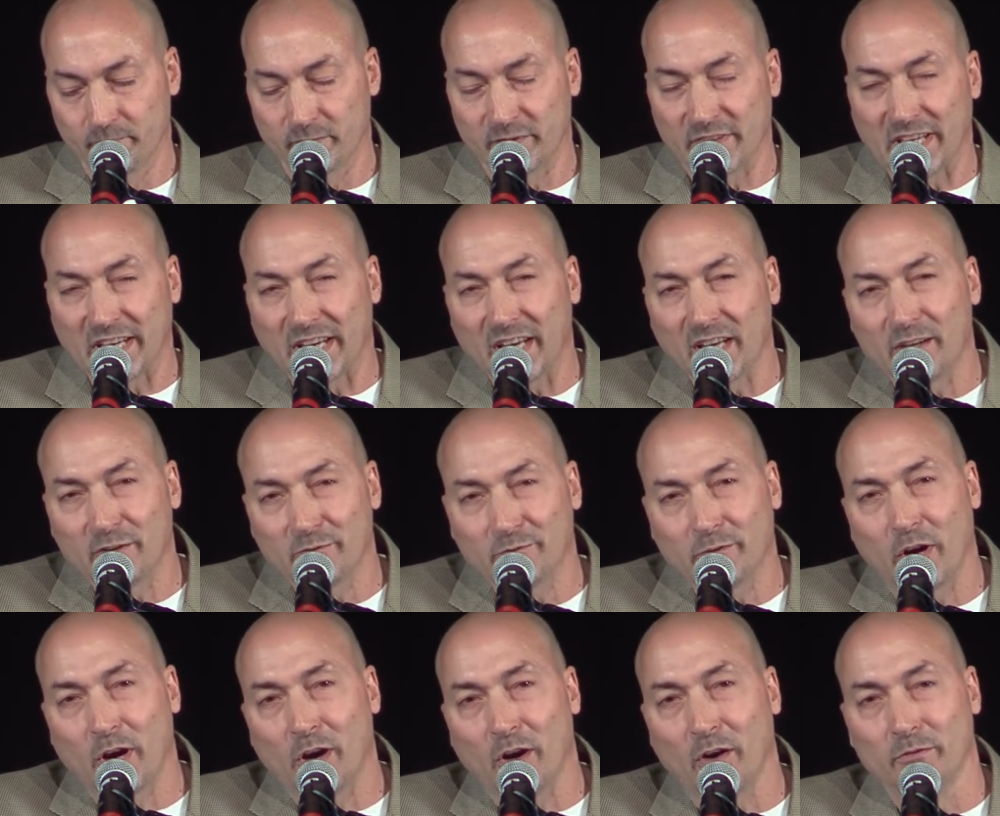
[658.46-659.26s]
Get
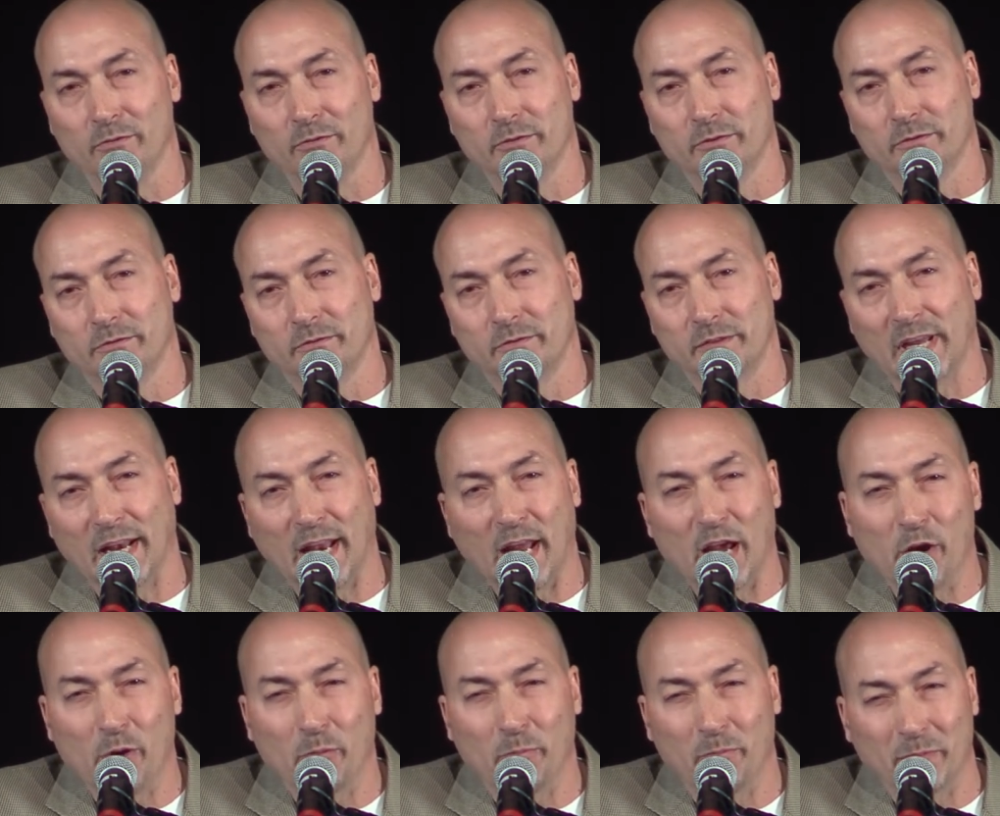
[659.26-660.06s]
involved and
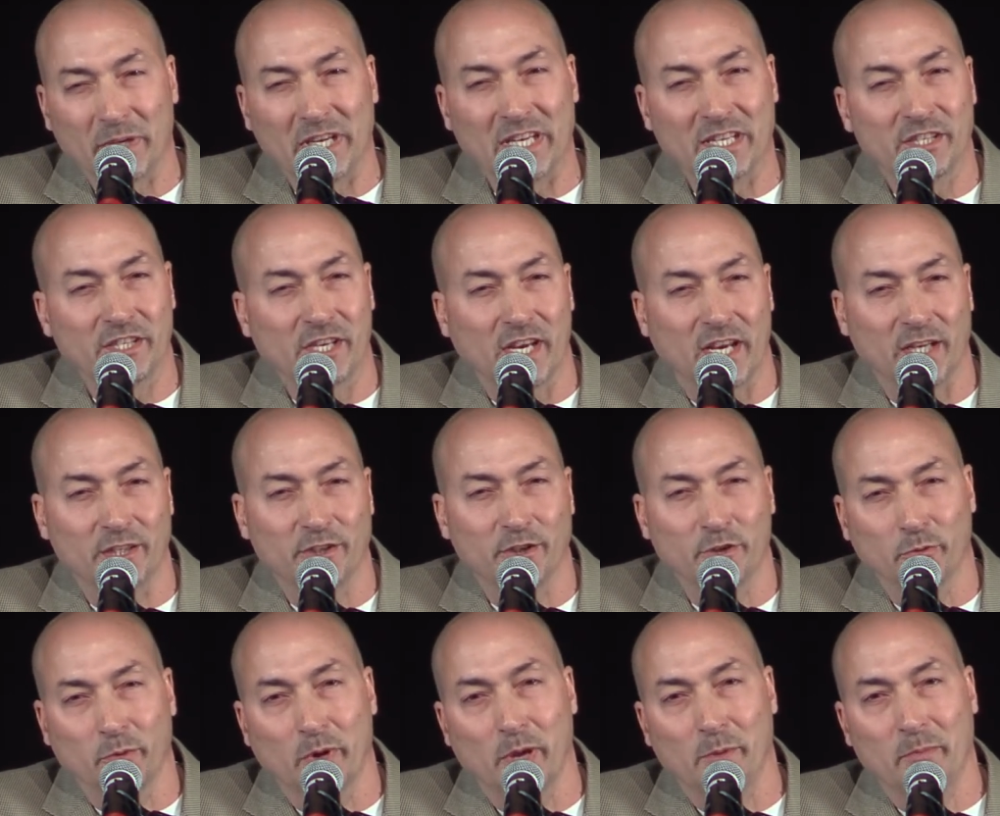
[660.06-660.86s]
help me change
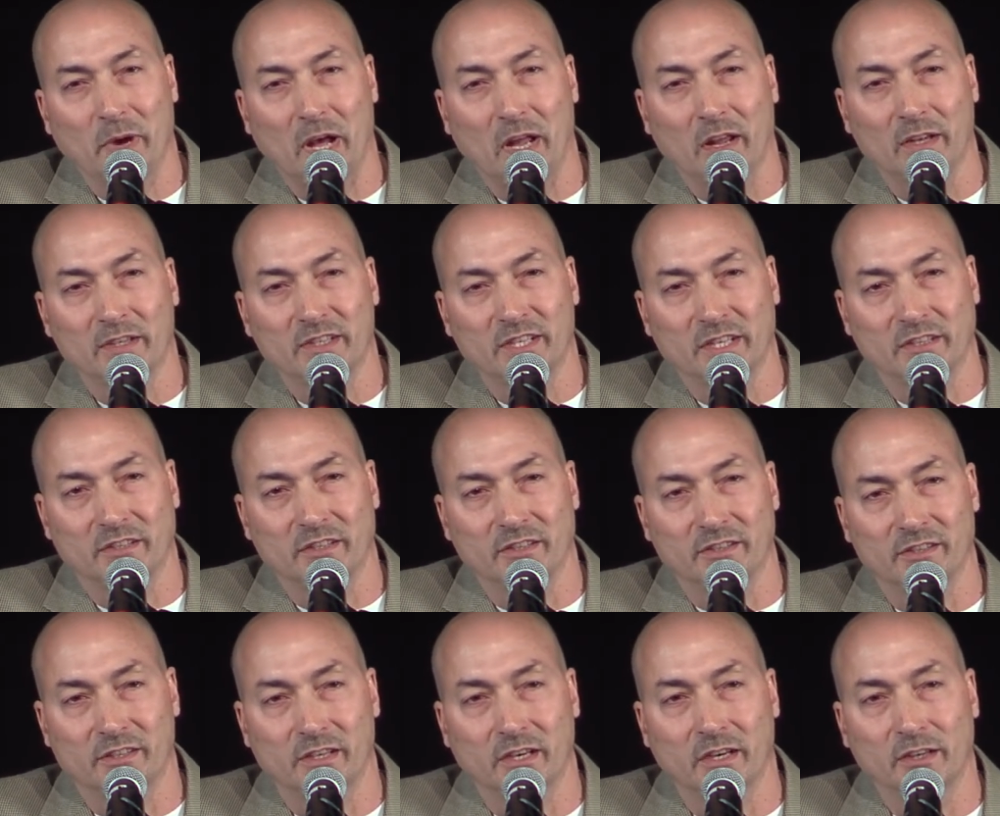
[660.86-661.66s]
the way politics
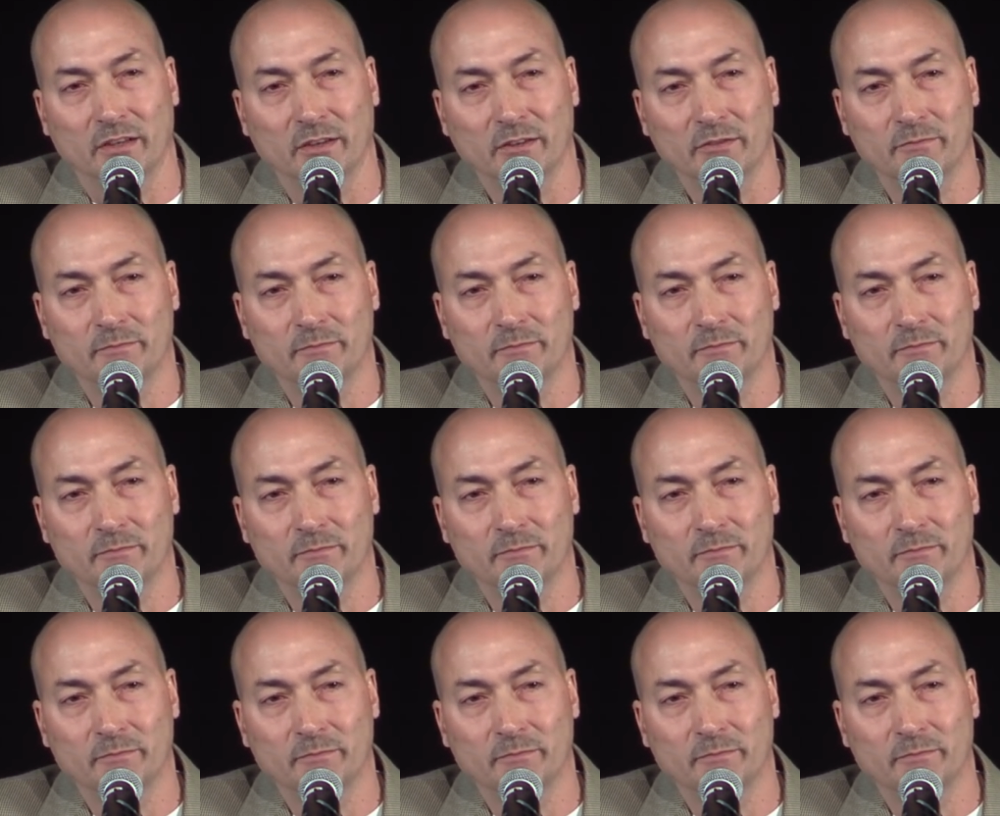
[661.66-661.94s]
is done.